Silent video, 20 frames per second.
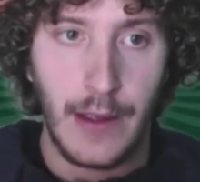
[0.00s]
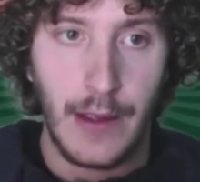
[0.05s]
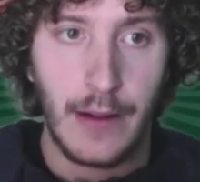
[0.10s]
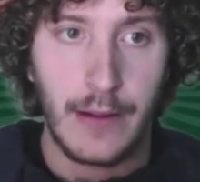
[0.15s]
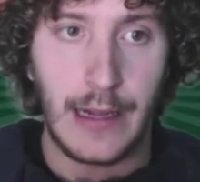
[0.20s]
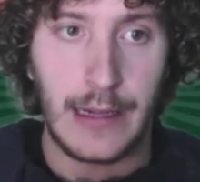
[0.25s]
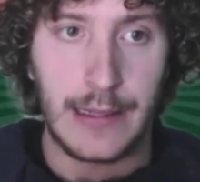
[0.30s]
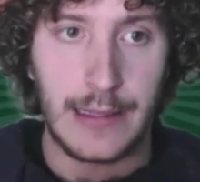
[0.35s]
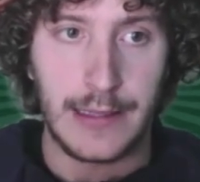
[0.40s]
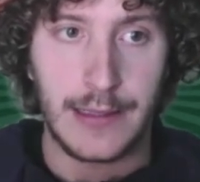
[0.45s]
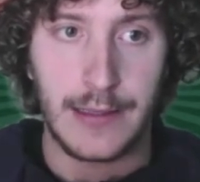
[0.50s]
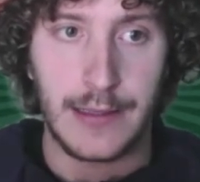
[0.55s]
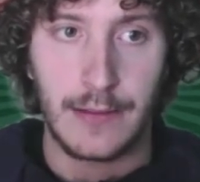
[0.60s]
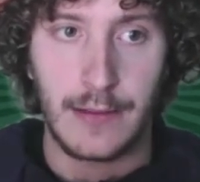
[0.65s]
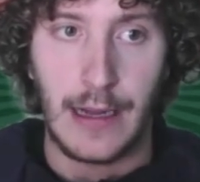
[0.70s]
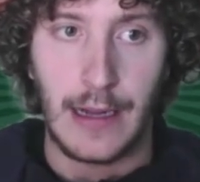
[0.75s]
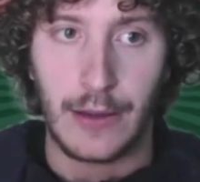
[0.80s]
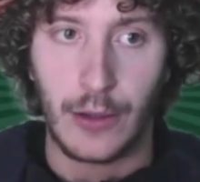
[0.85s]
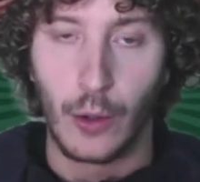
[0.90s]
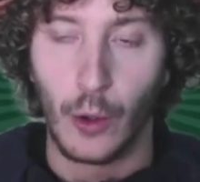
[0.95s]
that is
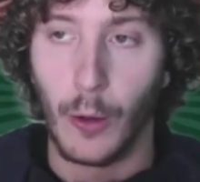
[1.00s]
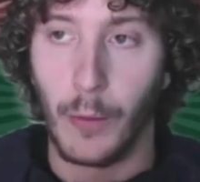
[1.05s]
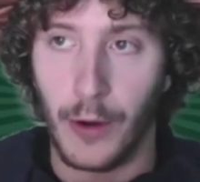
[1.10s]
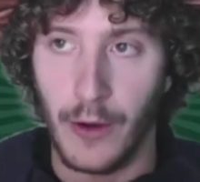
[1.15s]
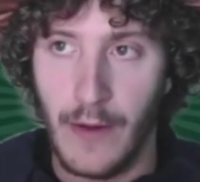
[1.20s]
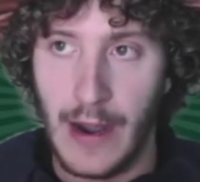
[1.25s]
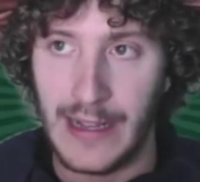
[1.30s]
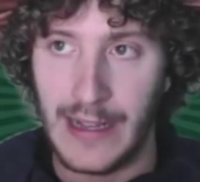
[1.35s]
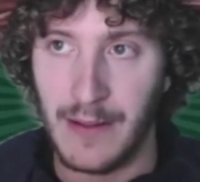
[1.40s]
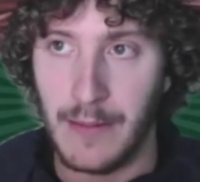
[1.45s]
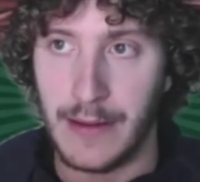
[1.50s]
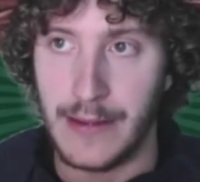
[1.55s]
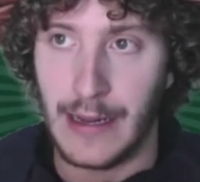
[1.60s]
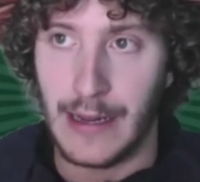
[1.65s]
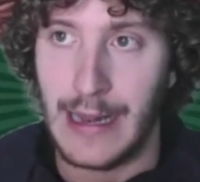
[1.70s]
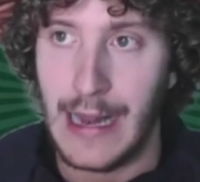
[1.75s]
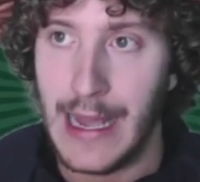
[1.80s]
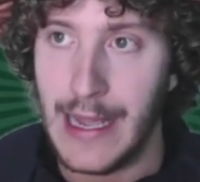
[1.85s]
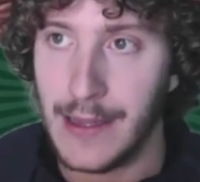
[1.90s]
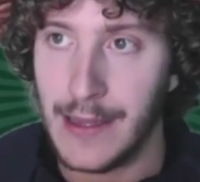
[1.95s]
a tool provided by the
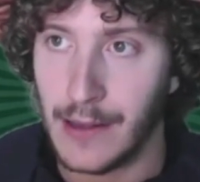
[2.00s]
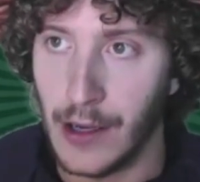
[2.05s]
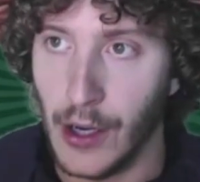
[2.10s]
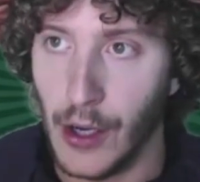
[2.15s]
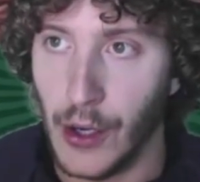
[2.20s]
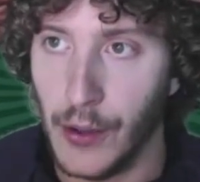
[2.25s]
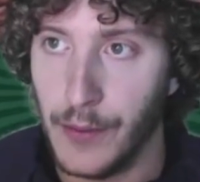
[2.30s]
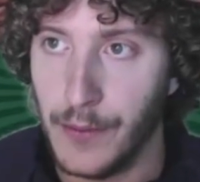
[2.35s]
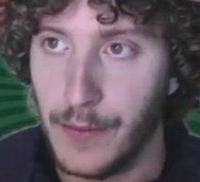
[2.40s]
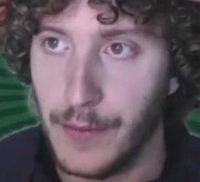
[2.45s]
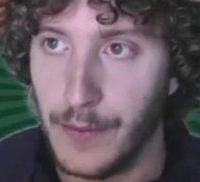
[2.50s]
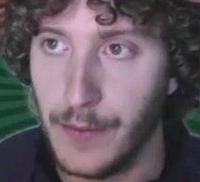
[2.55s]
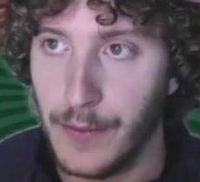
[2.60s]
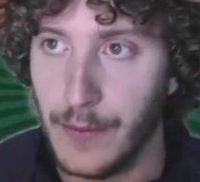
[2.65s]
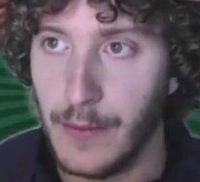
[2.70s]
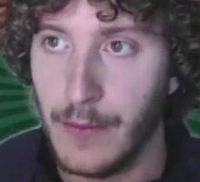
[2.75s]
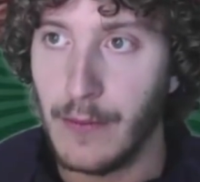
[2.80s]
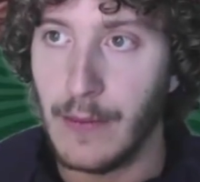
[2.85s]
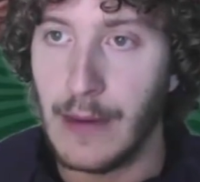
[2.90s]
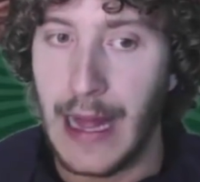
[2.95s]
client Go
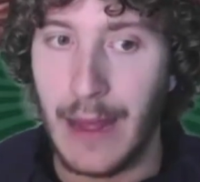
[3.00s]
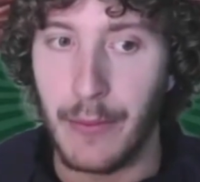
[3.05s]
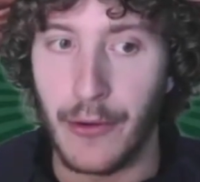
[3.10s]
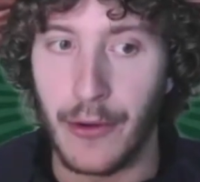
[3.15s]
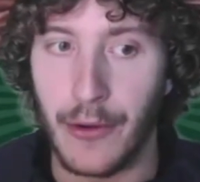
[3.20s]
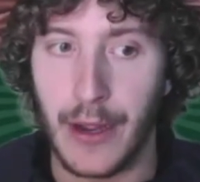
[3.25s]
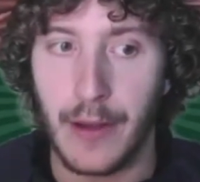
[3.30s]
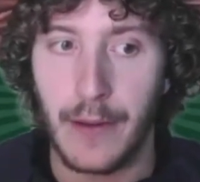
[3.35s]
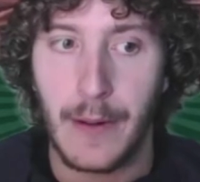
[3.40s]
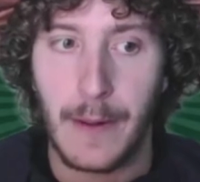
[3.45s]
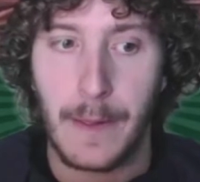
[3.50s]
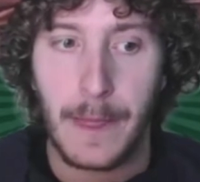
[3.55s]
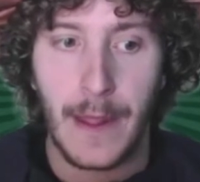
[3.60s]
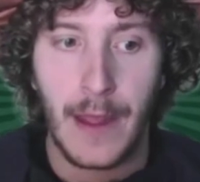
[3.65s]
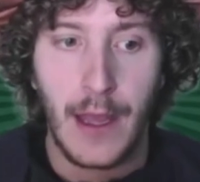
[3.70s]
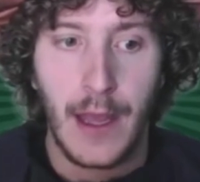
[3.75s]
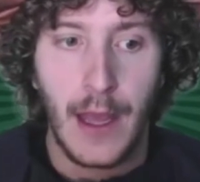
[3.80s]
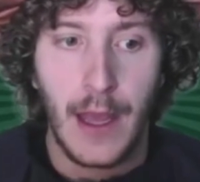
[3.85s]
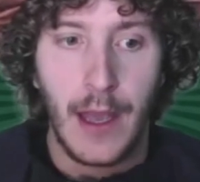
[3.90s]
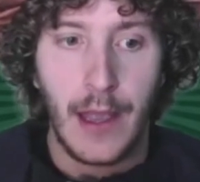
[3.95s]
library,
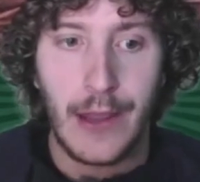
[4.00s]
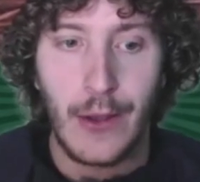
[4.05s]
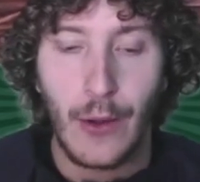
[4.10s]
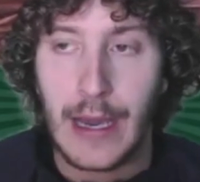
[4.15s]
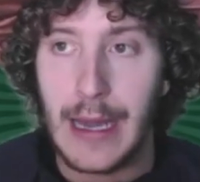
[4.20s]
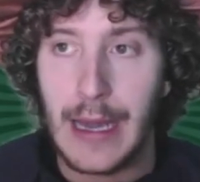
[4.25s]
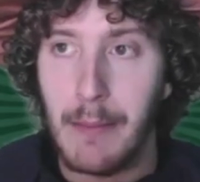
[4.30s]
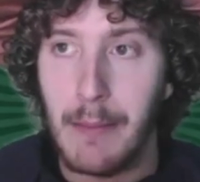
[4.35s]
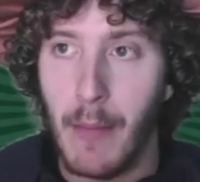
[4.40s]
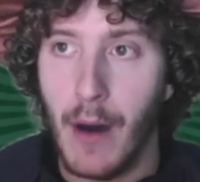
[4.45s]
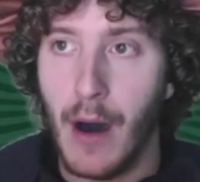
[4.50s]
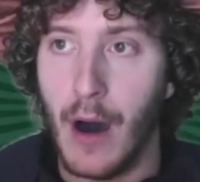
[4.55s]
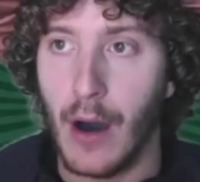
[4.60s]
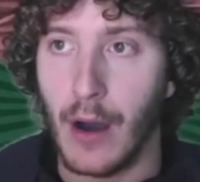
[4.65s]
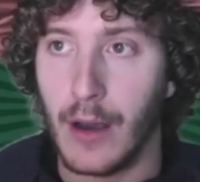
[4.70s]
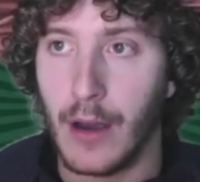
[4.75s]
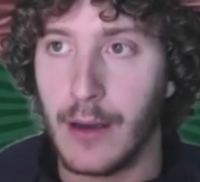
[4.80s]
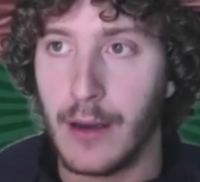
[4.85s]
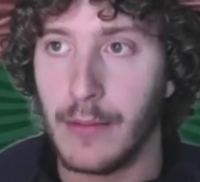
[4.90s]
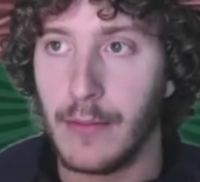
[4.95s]
you can
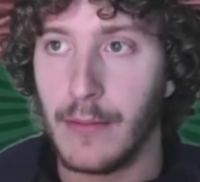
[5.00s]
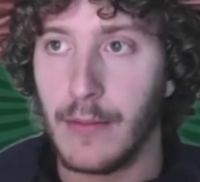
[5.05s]
mock